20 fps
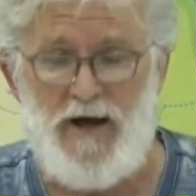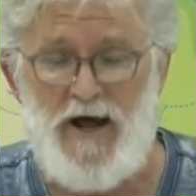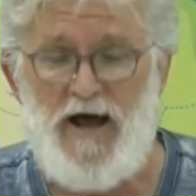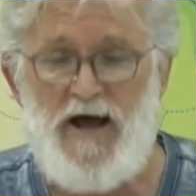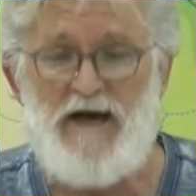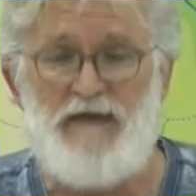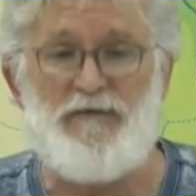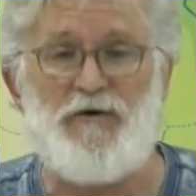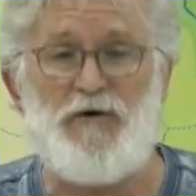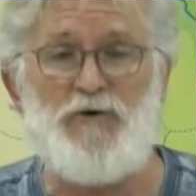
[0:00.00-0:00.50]

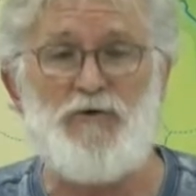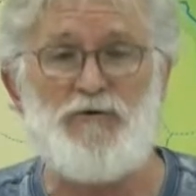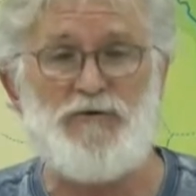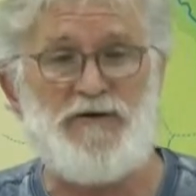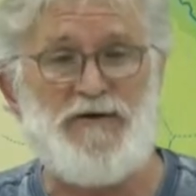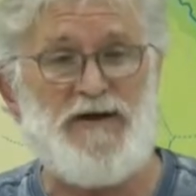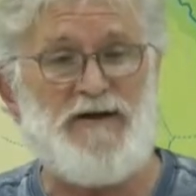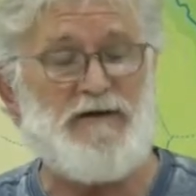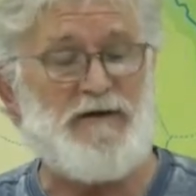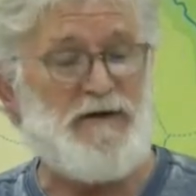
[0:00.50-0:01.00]
If you
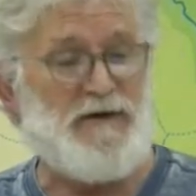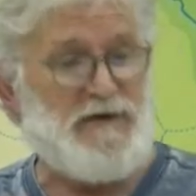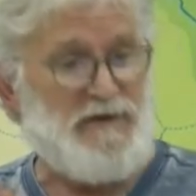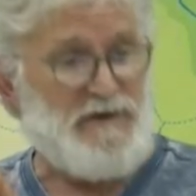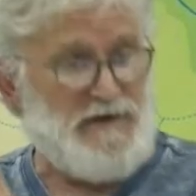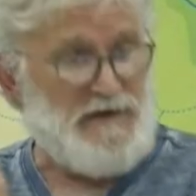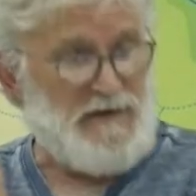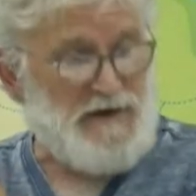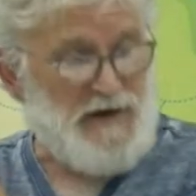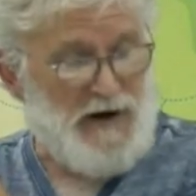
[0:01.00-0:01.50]

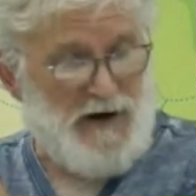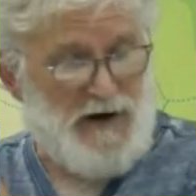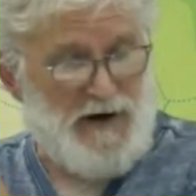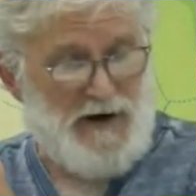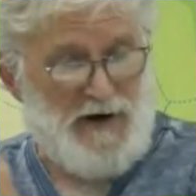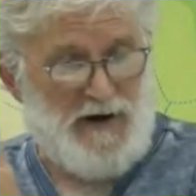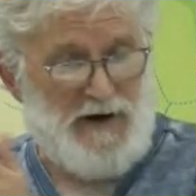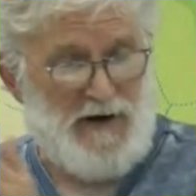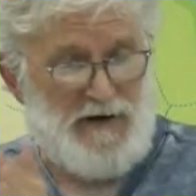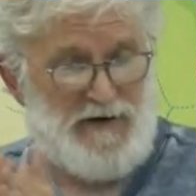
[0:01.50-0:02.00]

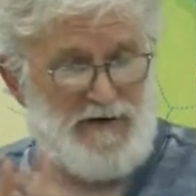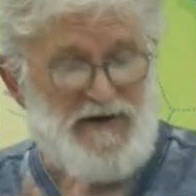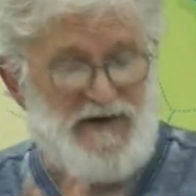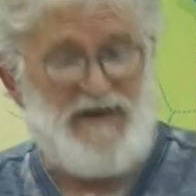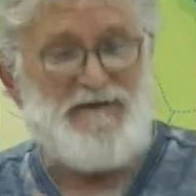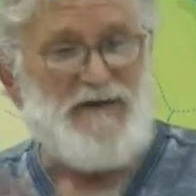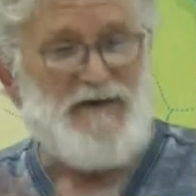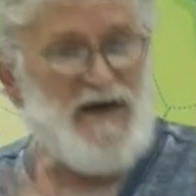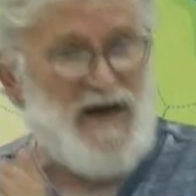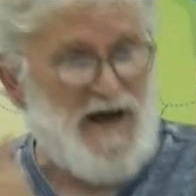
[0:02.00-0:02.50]

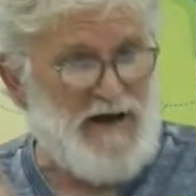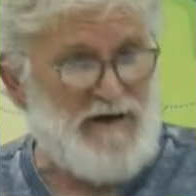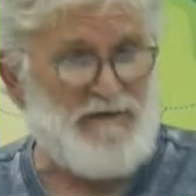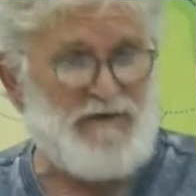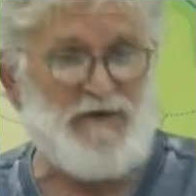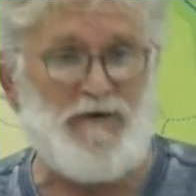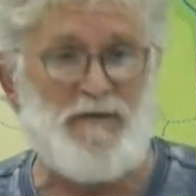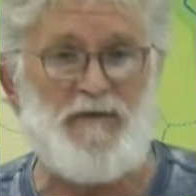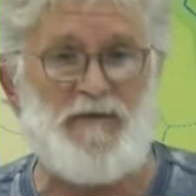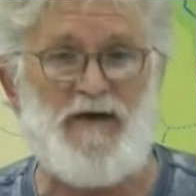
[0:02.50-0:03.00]
deviate
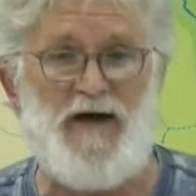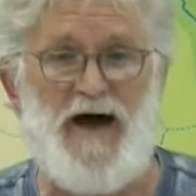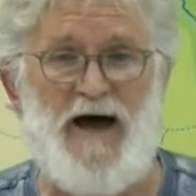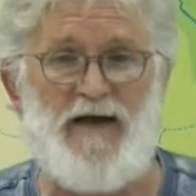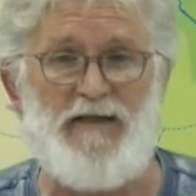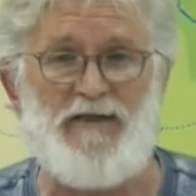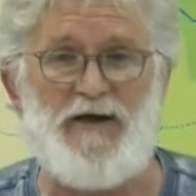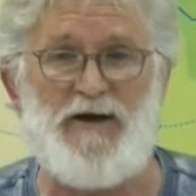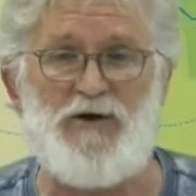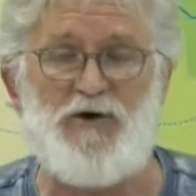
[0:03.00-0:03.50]
from
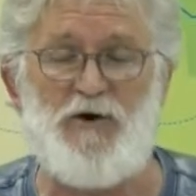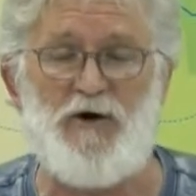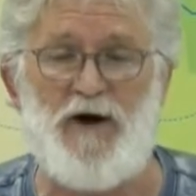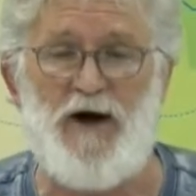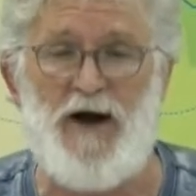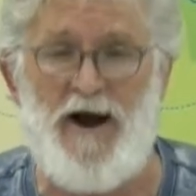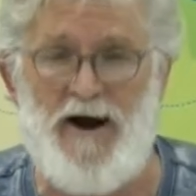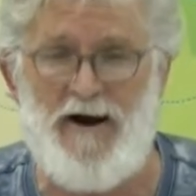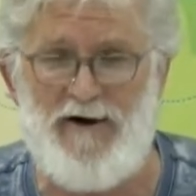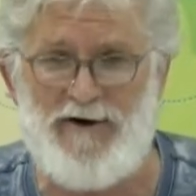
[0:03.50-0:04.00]
that, then you're a
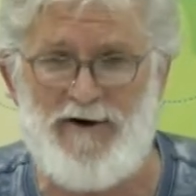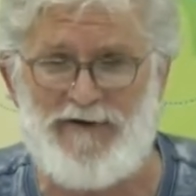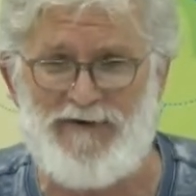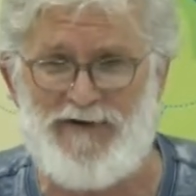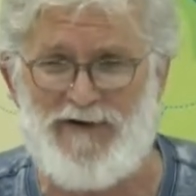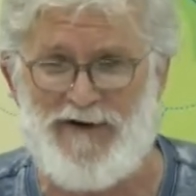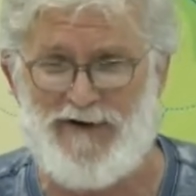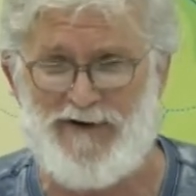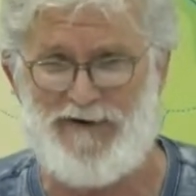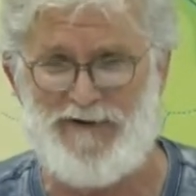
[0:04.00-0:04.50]

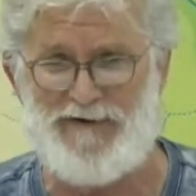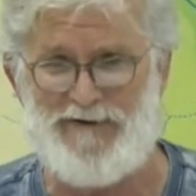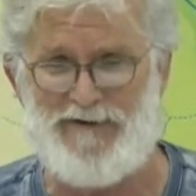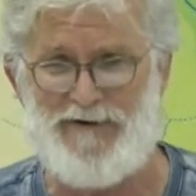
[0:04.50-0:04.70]
heretic.